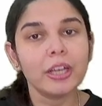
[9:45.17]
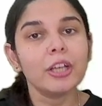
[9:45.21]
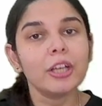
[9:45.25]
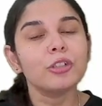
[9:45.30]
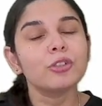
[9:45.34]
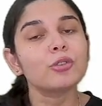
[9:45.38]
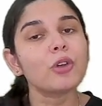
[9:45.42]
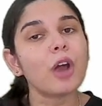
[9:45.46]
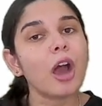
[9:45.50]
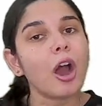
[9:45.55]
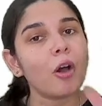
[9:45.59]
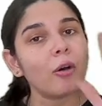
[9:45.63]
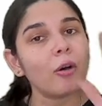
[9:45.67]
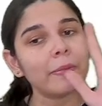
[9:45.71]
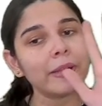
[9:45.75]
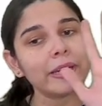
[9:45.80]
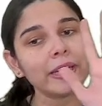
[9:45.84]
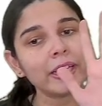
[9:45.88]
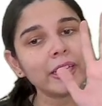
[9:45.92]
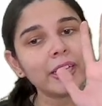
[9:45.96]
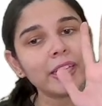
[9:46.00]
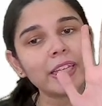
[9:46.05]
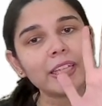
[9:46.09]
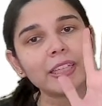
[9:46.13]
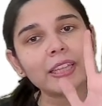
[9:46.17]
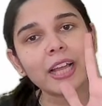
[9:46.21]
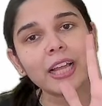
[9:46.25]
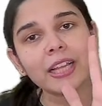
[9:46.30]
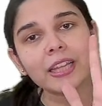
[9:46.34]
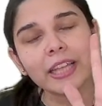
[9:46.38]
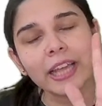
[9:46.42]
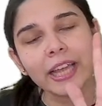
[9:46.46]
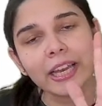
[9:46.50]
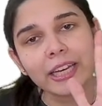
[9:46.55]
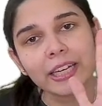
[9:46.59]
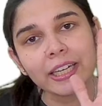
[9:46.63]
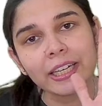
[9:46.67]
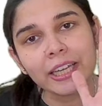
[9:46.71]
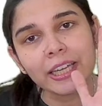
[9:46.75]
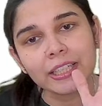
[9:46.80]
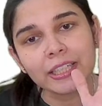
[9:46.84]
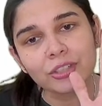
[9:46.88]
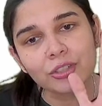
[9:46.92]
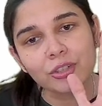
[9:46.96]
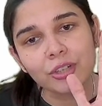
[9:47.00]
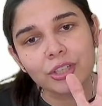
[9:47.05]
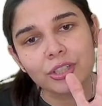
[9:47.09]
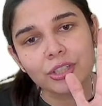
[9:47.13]
So how many teeth are there in
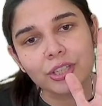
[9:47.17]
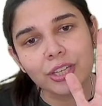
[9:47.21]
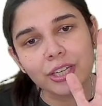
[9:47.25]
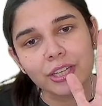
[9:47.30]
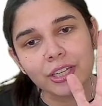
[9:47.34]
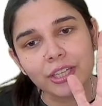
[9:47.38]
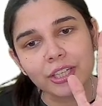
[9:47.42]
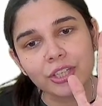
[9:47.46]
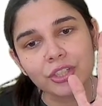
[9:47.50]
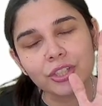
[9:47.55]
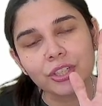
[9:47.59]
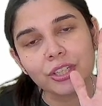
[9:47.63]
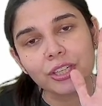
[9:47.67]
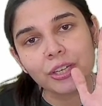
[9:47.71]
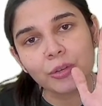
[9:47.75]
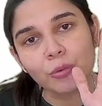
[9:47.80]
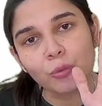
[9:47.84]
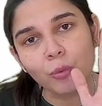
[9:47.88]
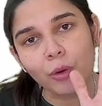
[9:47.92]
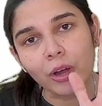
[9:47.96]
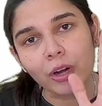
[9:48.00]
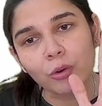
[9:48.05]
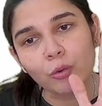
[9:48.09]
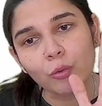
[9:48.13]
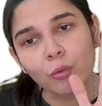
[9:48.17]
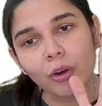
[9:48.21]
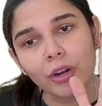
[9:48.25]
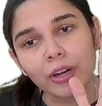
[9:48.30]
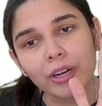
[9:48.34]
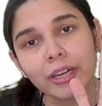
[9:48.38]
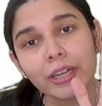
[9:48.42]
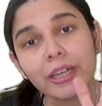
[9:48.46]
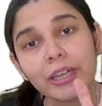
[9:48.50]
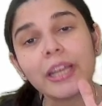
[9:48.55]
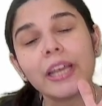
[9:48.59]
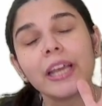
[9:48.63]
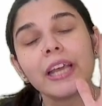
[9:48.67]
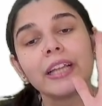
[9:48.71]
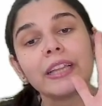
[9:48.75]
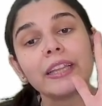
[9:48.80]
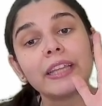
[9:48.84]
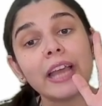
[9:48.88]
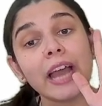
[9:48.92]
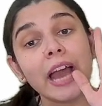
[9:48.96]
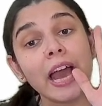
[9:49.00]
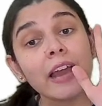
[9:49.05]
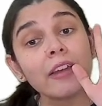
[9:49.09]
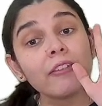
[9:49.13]
deciduous dentition in one quadrant?
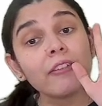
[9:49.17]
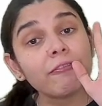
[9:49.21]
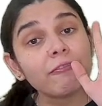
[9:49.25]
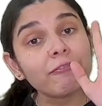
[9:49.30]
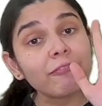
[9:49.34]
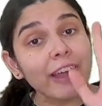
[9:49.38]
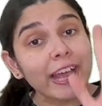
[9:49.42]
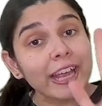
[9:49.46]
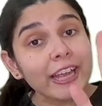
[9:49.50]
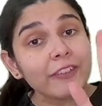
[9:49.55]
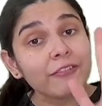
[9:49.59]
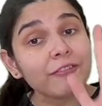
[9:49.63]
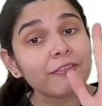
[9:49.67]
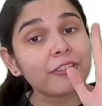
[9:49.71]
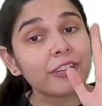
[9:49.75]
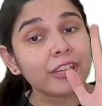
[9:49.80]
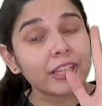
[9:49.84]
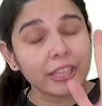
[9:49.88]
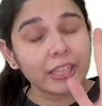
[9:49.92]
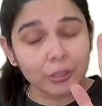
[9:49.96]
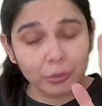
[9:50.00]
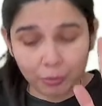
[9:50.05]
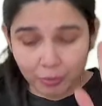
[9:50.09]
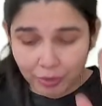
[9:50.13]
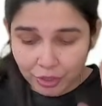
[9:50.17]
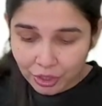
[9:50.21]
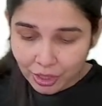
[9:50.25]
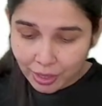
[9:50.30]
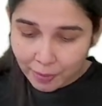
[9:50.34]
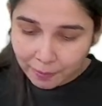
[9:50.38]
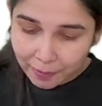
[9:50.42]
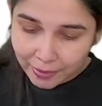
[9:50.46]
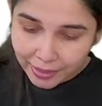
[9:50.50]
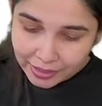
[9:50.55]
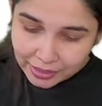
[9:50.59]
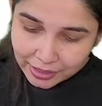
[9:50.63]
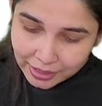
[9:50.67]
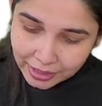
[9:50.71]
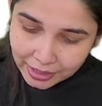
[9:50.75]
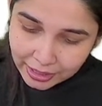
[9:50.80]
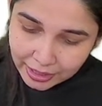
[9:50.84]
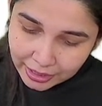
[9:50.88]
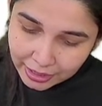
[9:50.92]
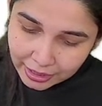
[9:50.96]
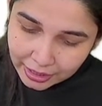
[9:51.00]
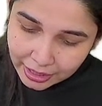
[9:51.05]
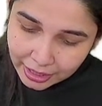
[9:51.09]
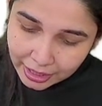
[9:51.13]
There are 5 teeth which are present
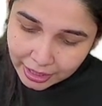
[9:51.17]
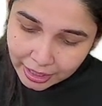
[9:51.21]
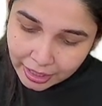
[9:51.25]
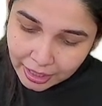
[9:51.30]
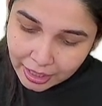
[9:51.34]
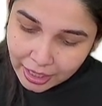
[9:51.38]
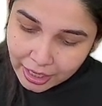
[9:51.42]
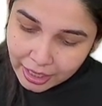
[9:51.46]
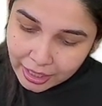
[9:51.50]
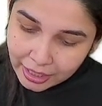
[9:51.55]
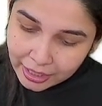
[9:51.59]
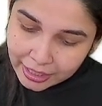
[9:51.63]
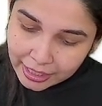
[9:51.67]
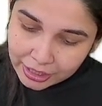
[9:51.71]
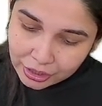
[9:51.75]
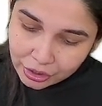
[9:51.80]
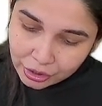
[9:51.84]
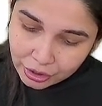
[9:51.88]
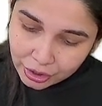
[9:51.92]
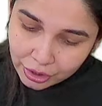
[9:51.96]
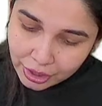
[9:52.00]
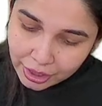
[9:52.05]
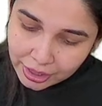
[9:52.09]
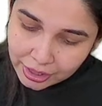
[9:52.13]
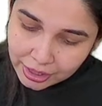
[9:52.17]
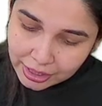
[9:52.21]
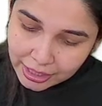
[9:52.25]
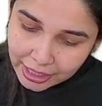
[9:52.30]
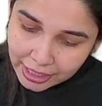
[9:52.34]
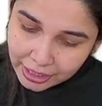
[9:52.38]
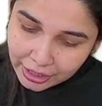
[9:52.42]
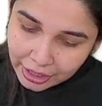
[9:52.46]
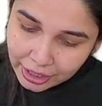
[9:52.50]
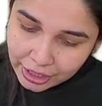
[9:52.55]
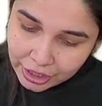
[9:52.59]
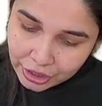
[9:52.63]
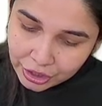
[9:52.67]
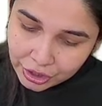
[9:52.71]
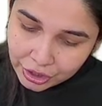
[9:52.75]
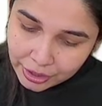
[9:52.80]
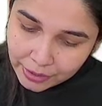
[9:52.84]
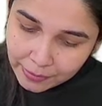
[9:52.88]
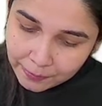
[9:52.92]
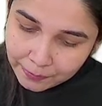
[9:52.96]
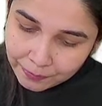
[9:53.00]
in the deciduous dentition.